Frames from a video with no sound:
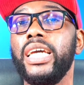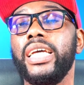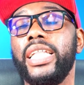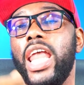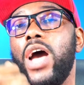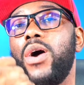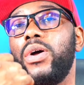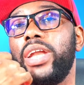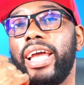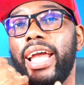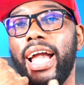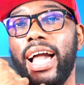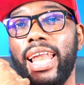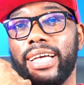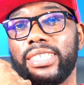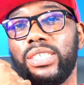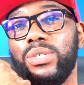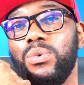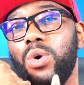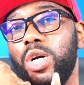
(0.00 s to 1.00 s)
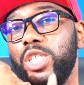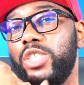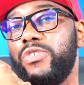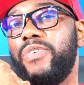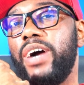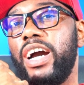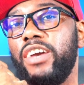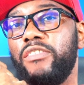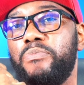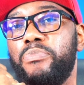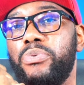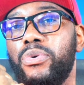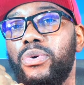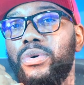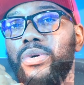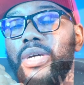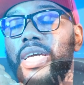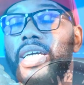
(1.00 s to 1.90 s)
Now, the Galaxy Watch 5 Pro